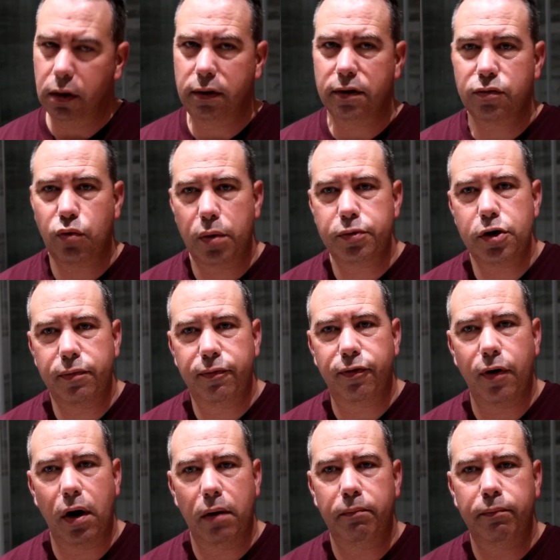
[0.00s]
The description
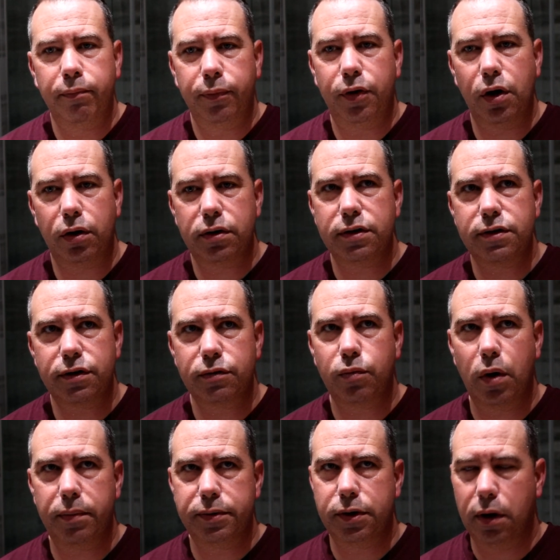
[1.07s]
from the artisan's
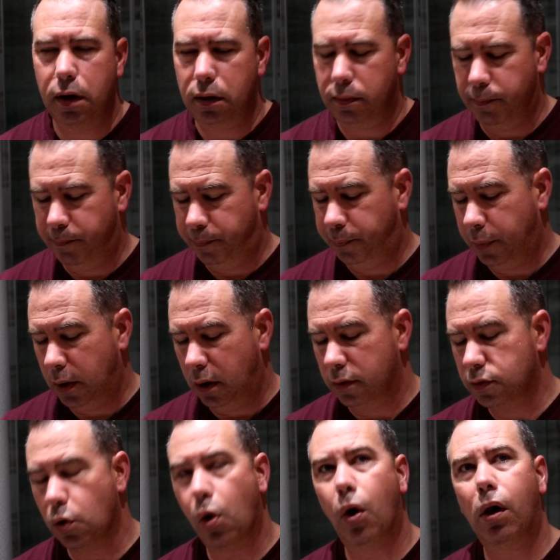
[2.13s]
website
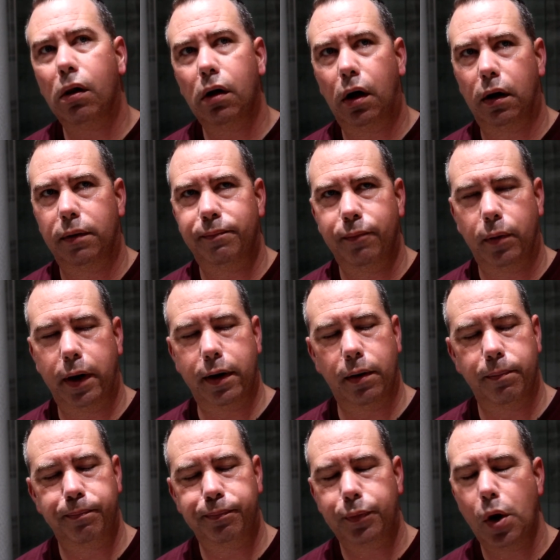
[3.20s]
is all my
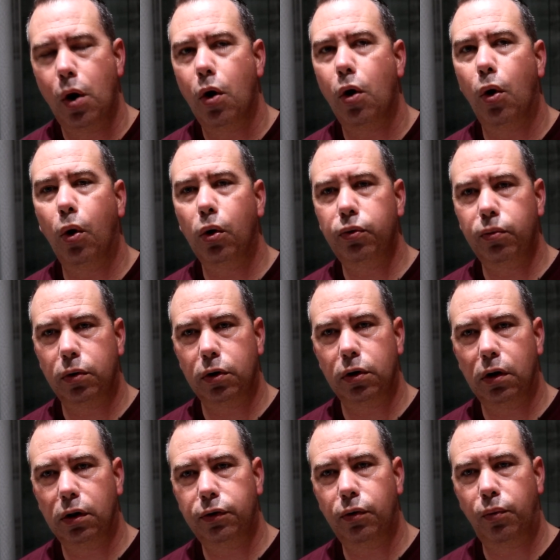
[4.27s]
old
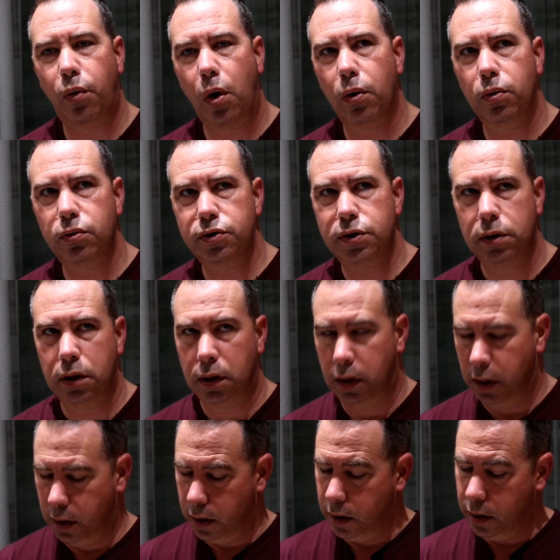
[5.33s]
world rose,
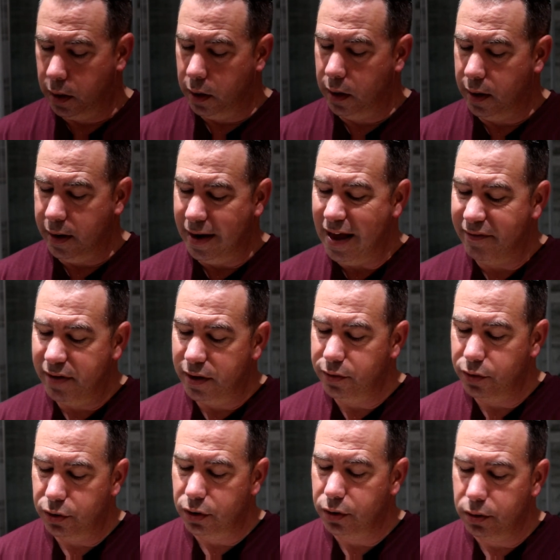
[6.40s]

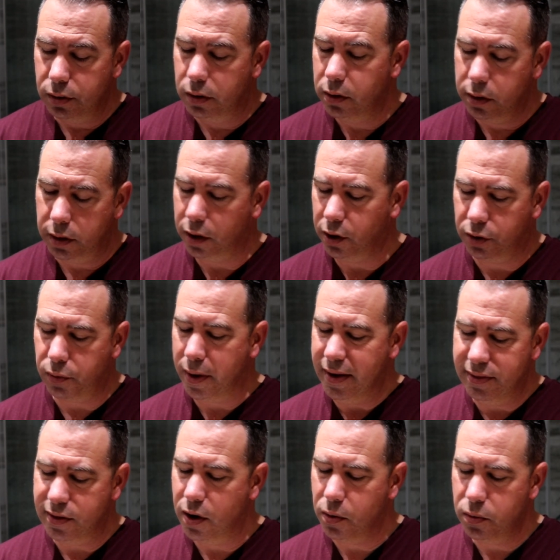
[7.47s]
lavender,
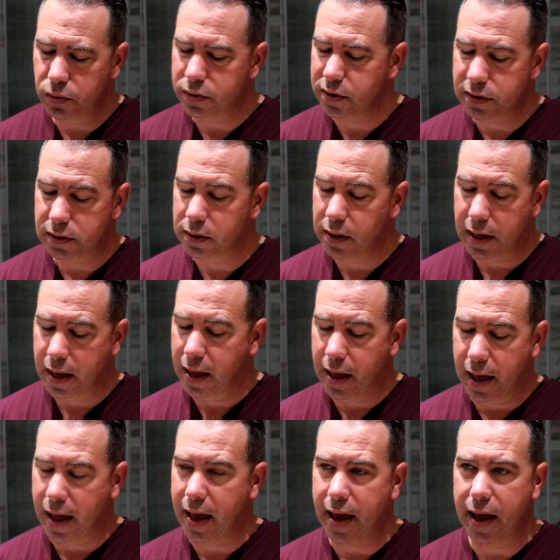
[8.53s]
green notes,
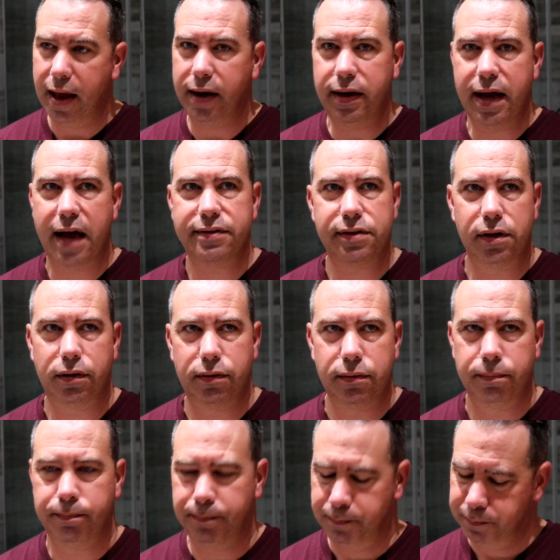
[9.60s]
and
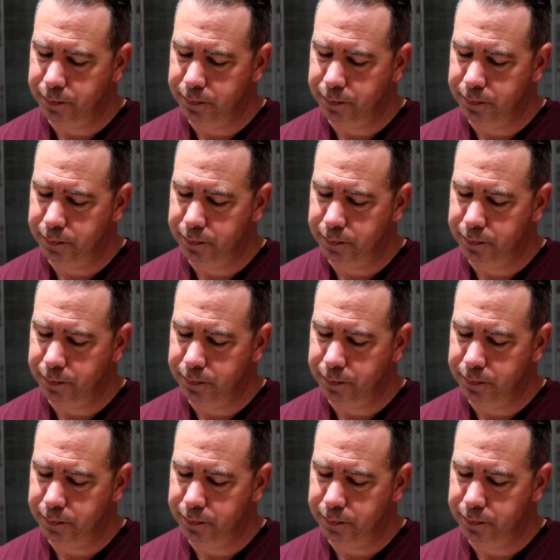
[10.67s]
hyacinth.